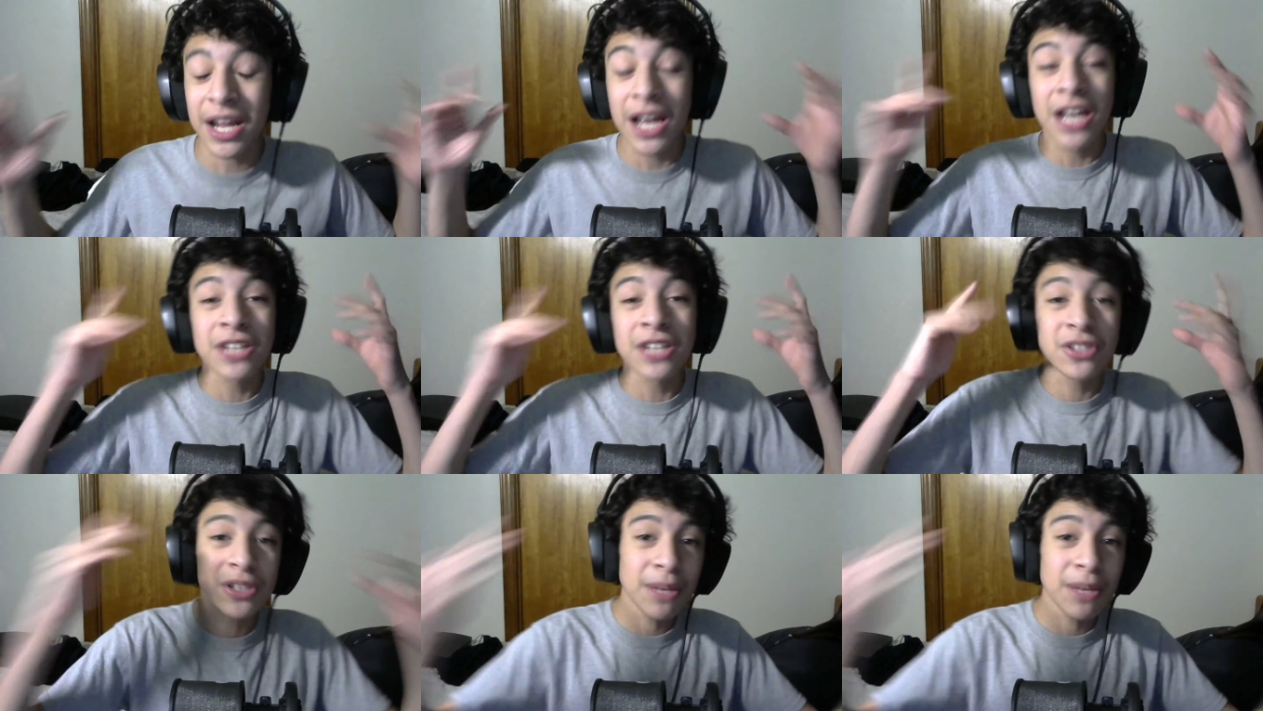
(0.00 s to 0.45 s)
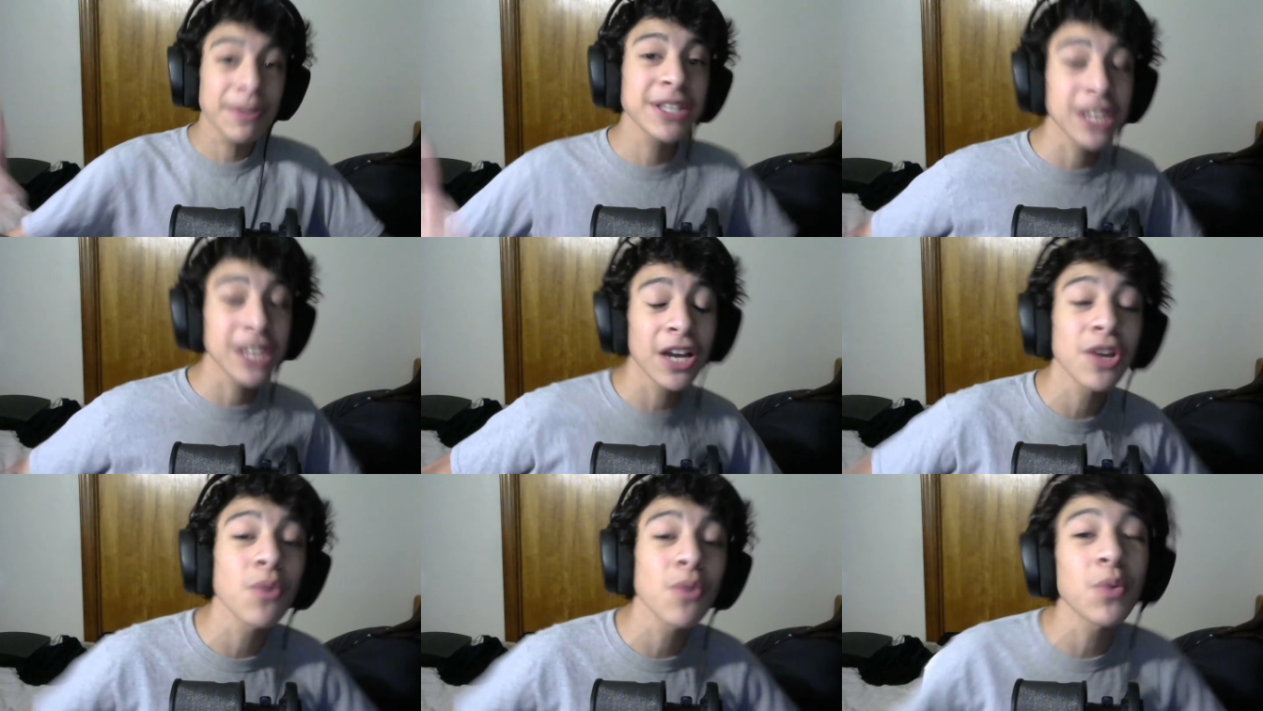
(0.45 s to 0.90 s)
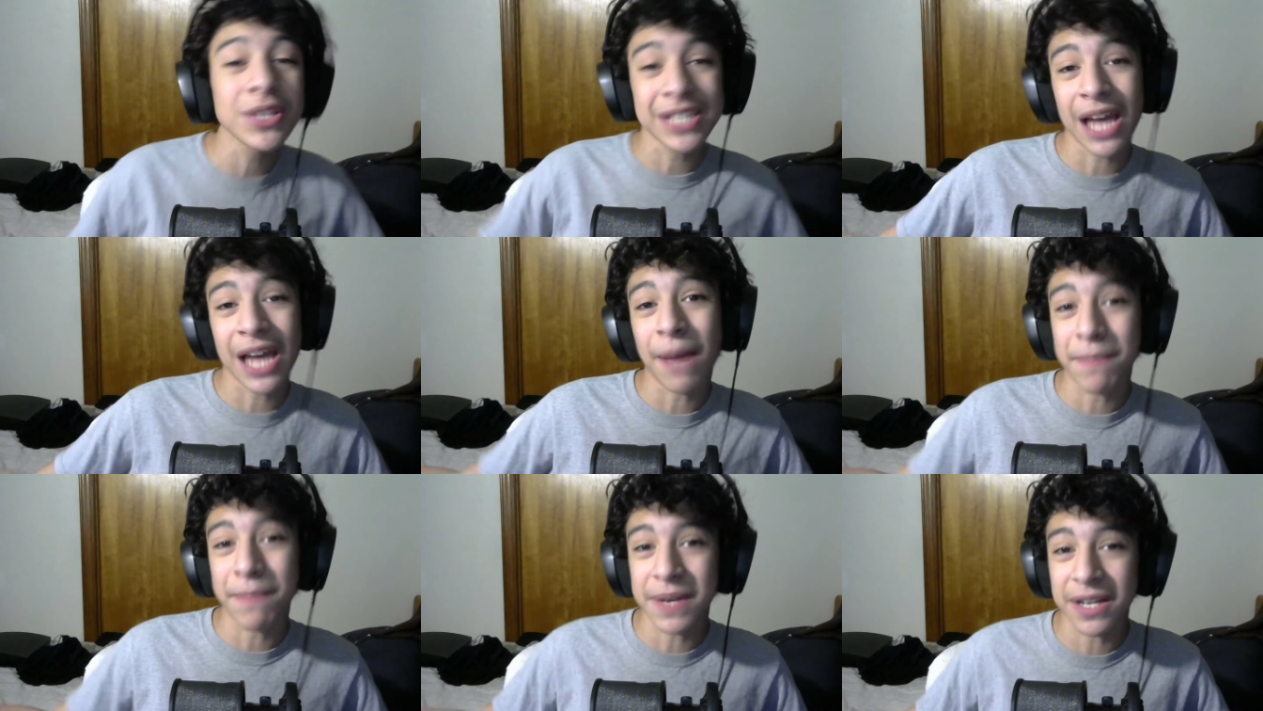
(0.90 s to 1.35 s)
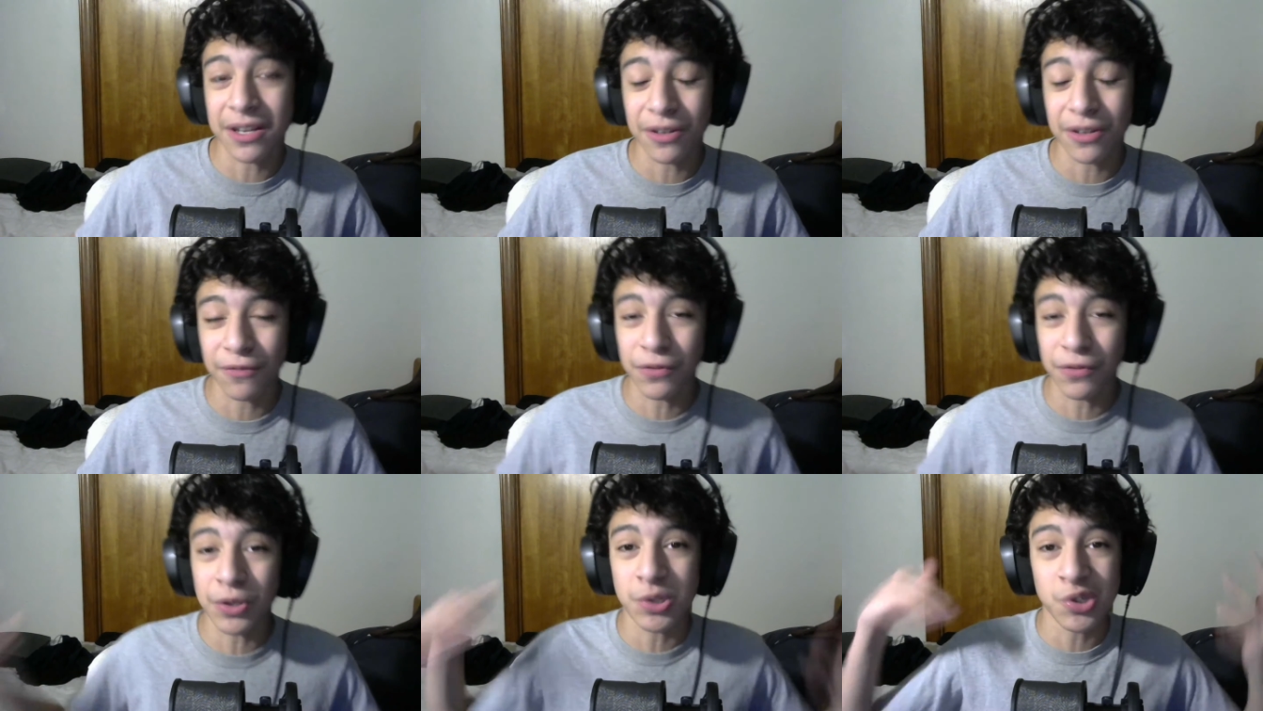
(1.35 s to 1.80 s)
So let me tell you what's happening in the
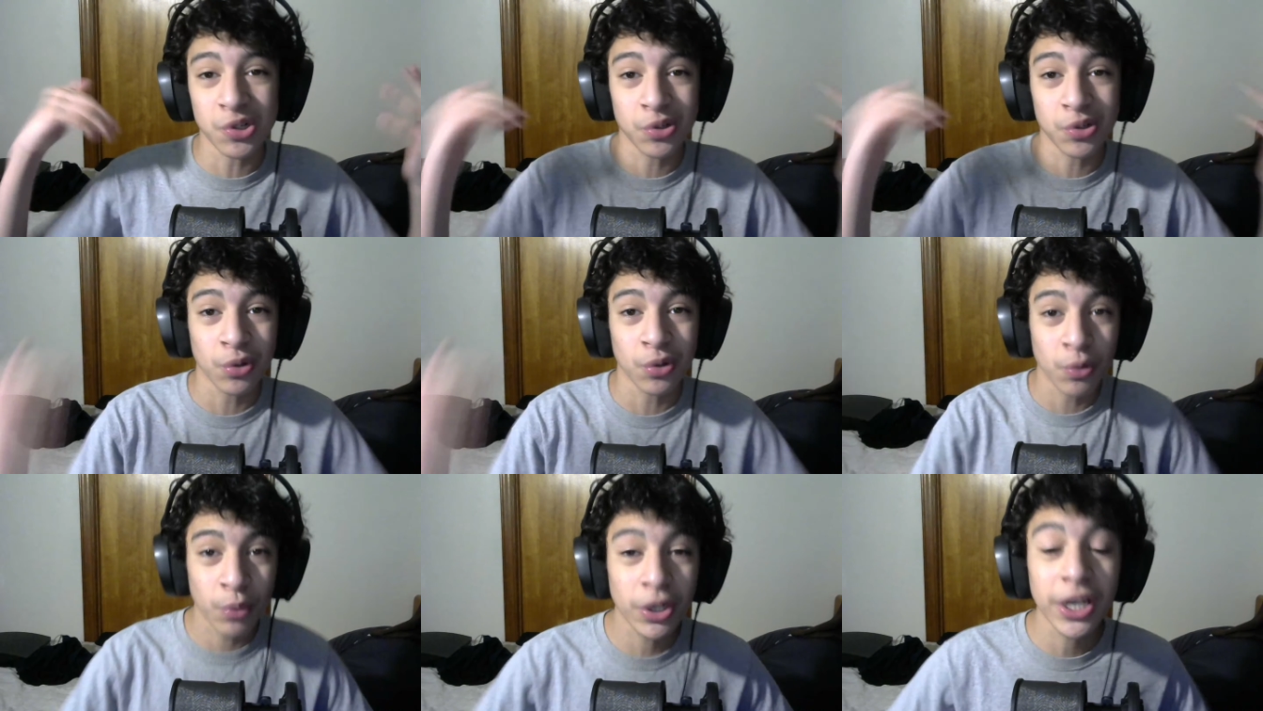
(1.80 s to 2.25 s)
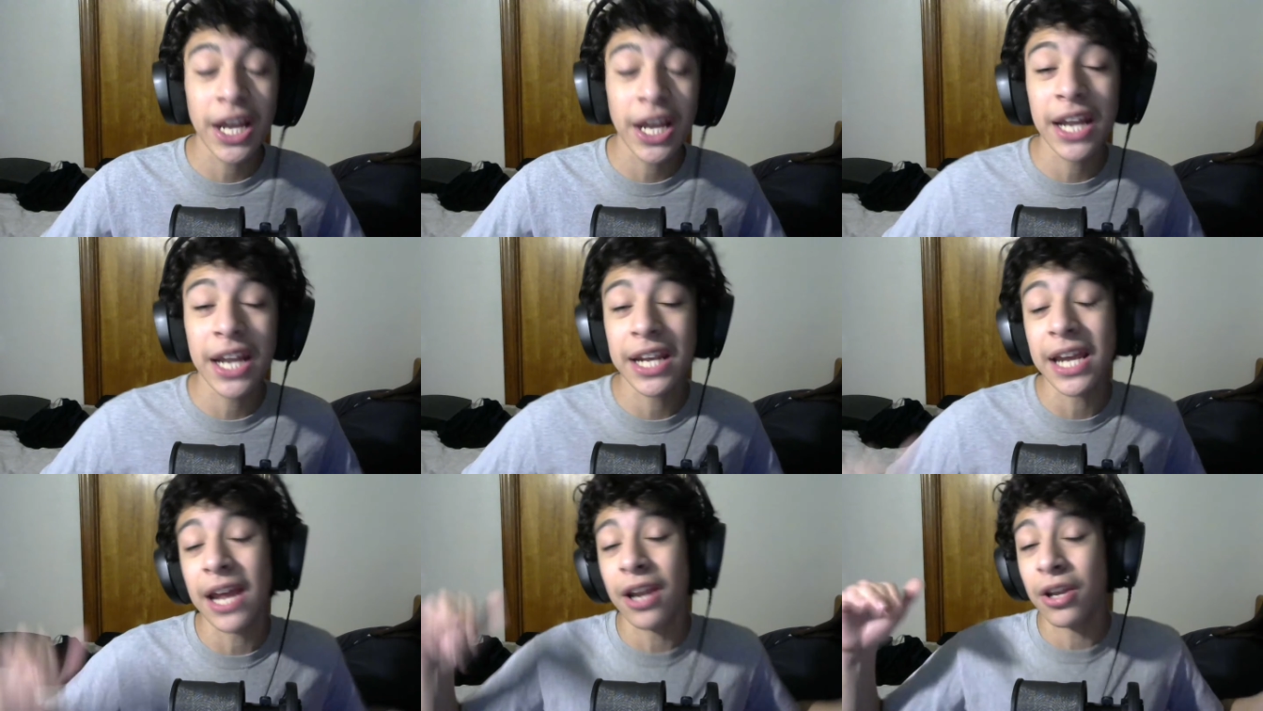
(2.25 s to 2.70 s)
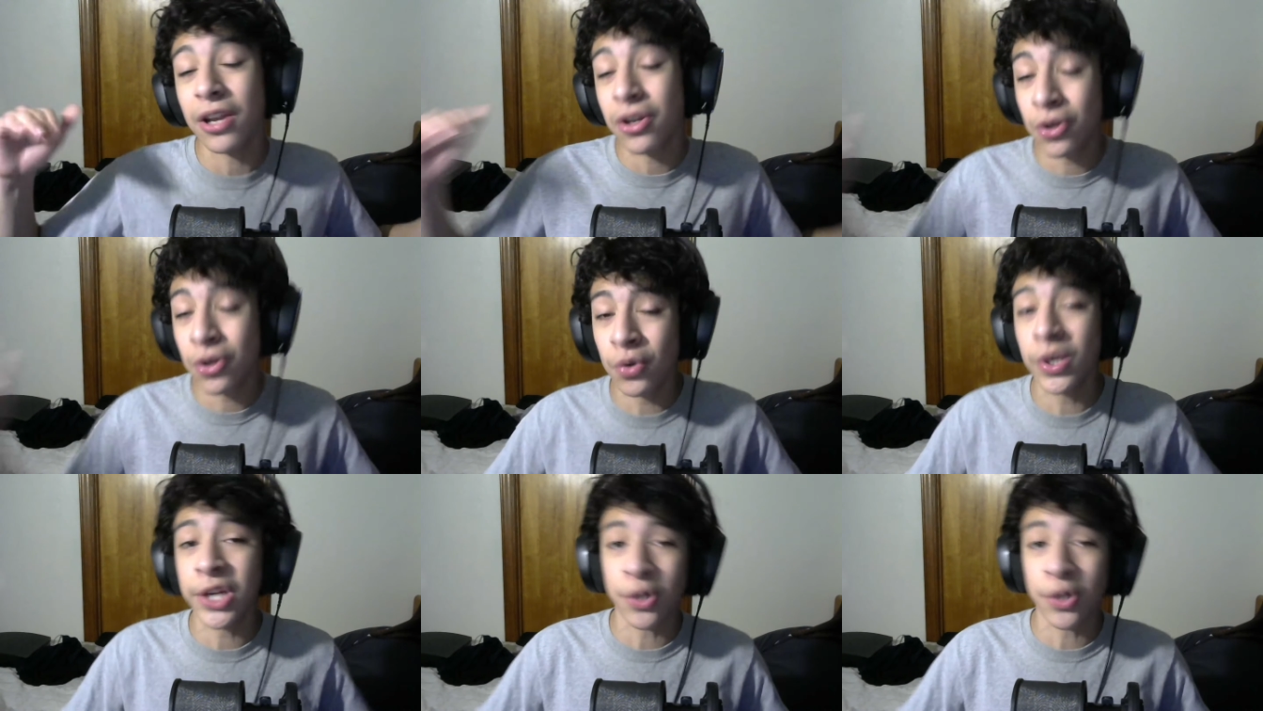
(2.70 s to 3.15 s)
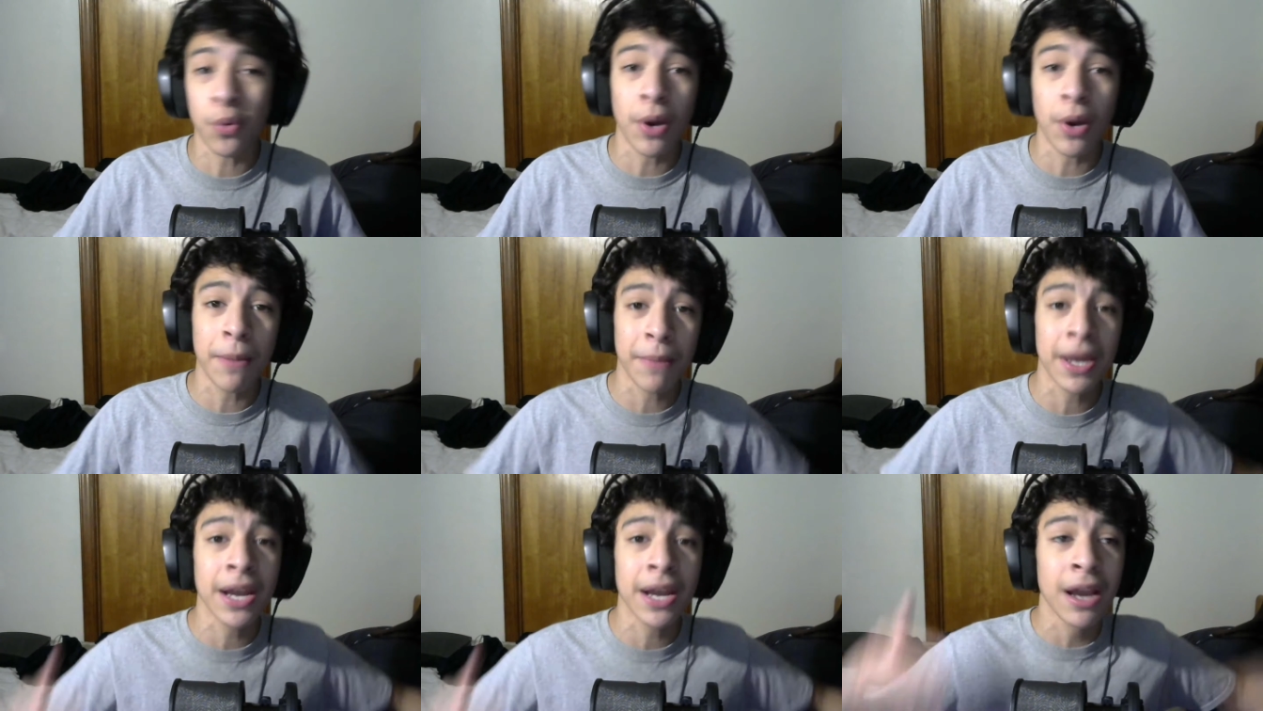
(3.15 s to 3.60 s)
future. We're going to get new
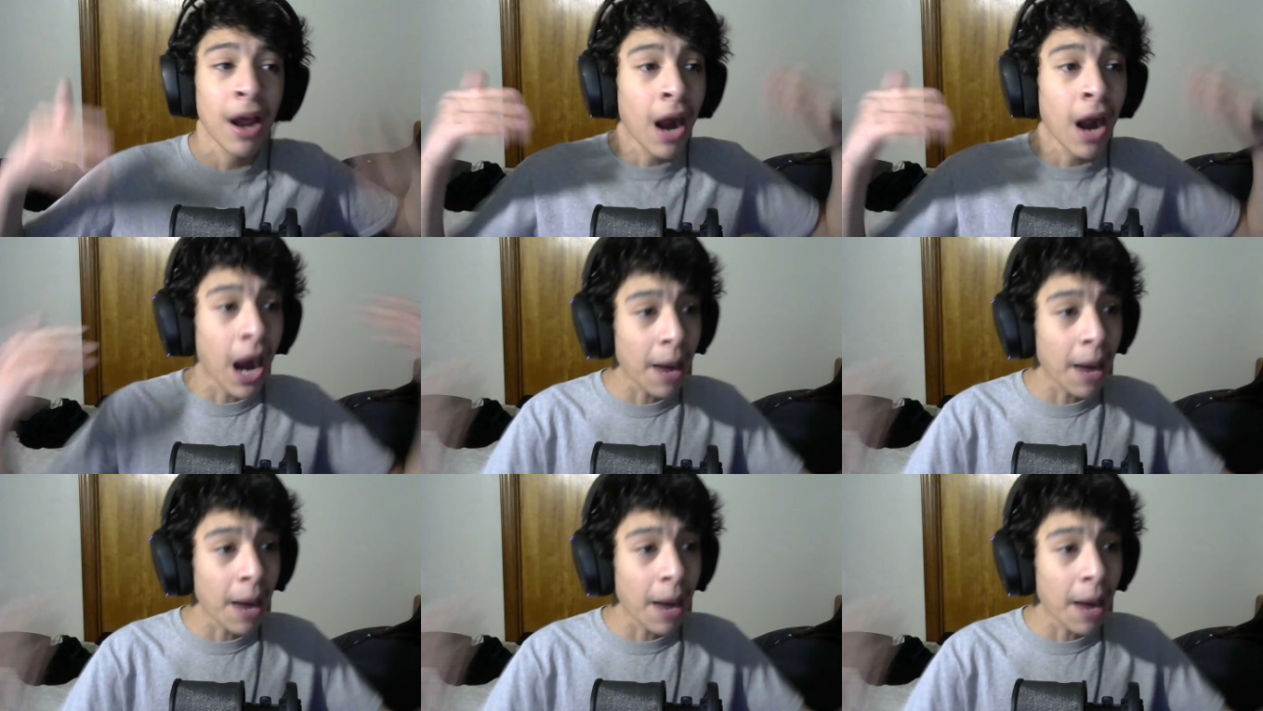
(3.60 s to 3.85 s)
equipment.